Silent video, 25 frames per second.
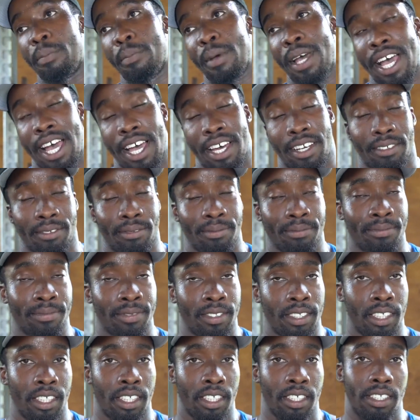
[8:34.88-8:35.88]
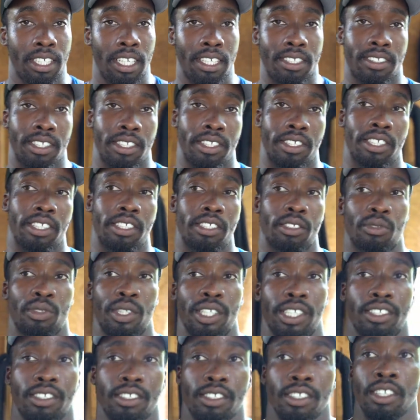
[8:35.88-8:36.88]
bad dexterity in the
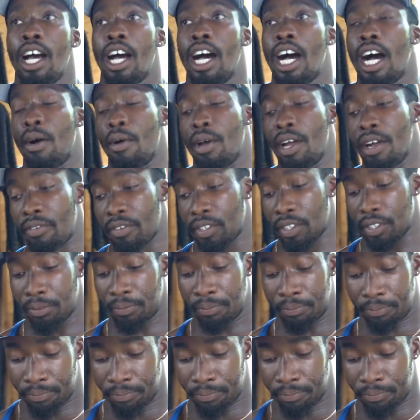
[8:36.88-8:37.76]
wrist. However,